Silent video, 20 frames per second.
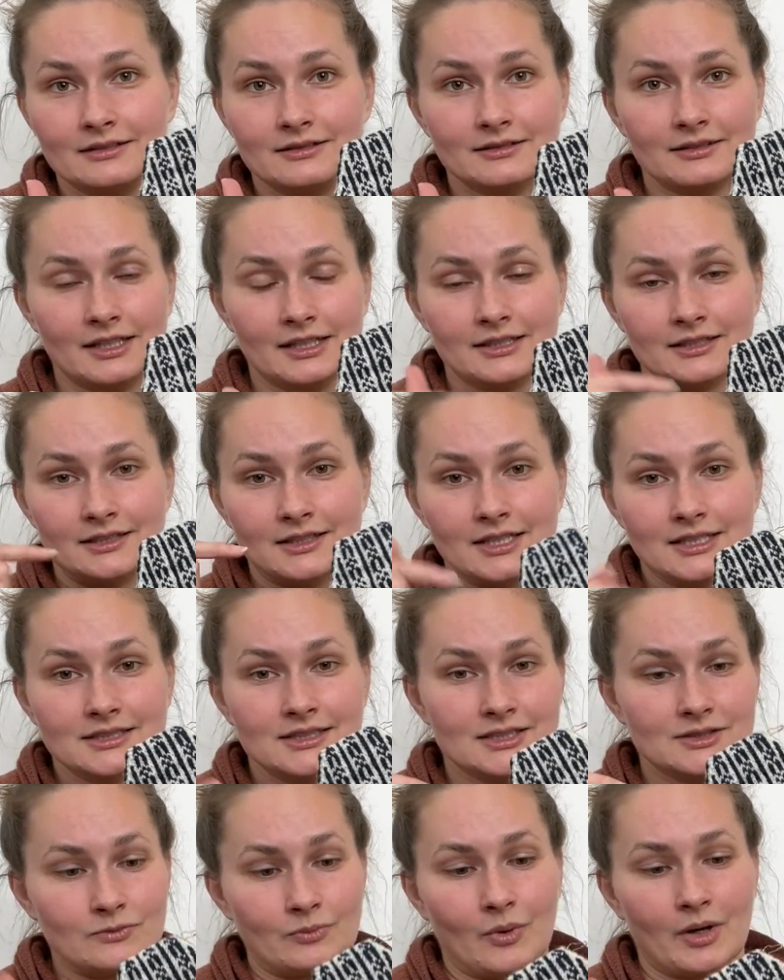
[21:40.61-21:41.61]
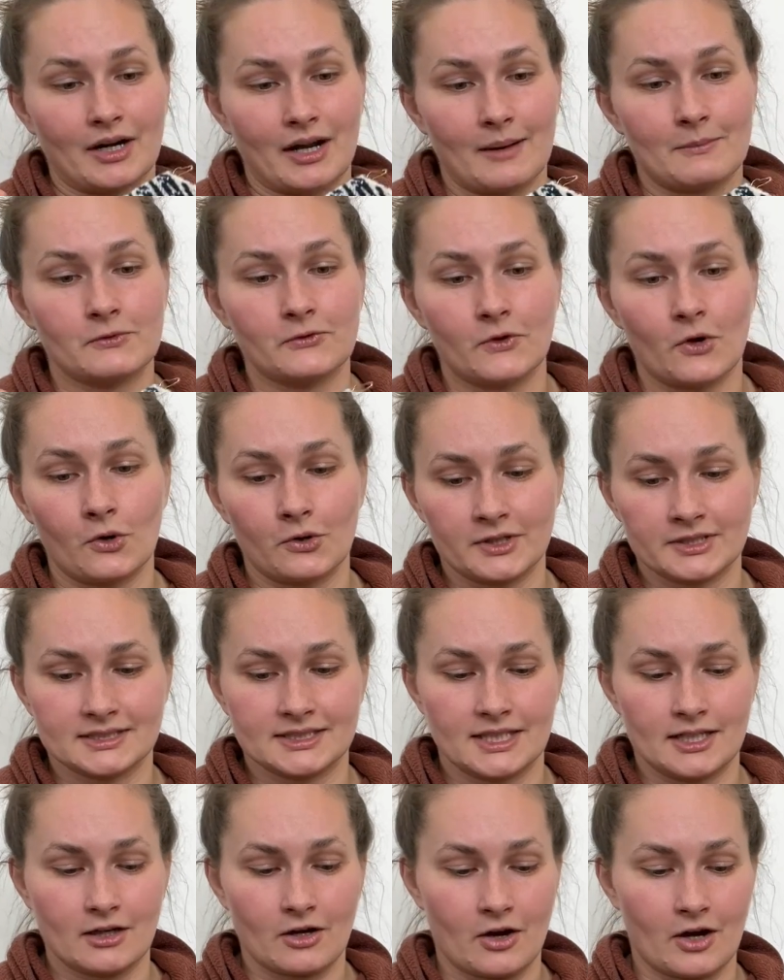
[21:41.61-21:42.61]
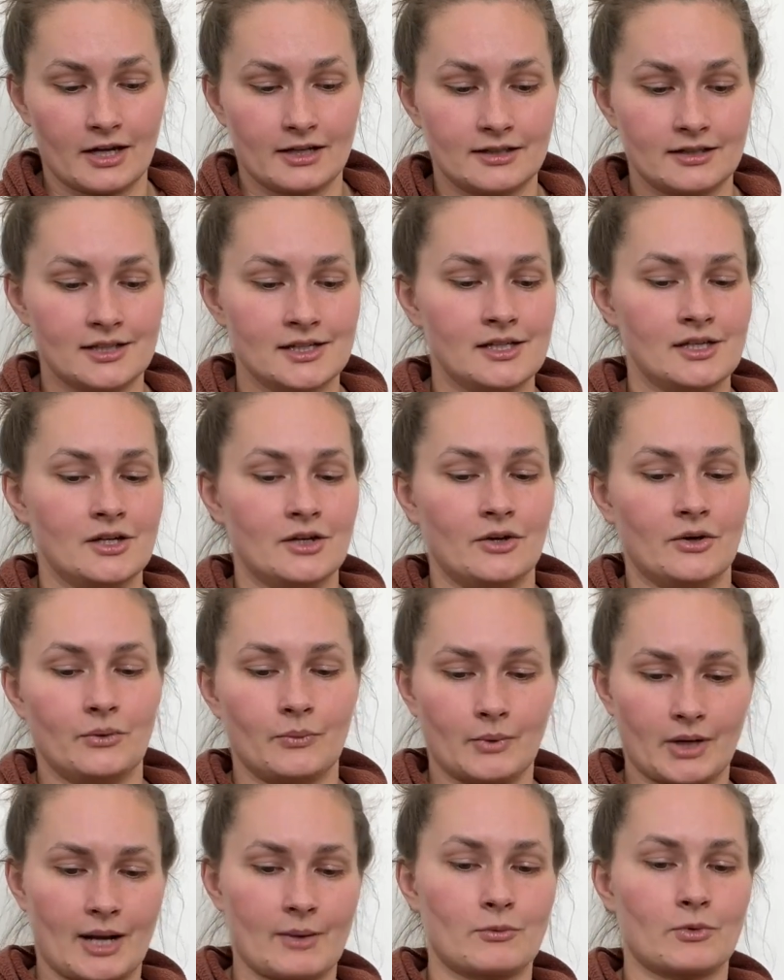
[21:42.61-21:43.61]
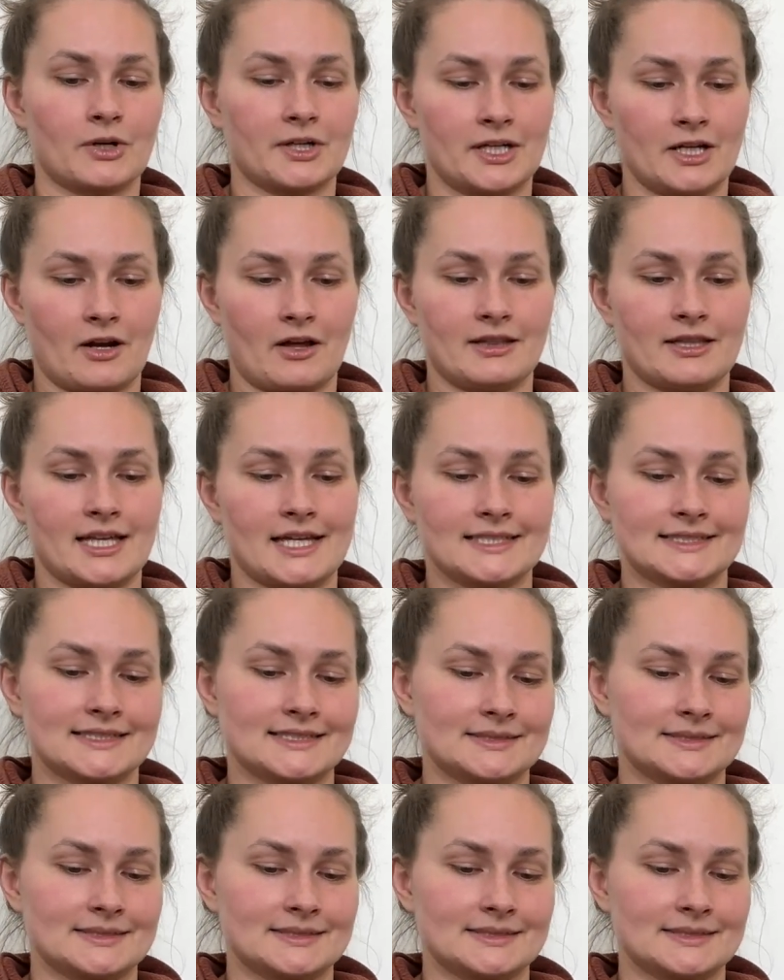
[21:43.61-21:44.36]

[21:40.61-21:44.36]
Like this is what I'm focusing on when I'm working on this.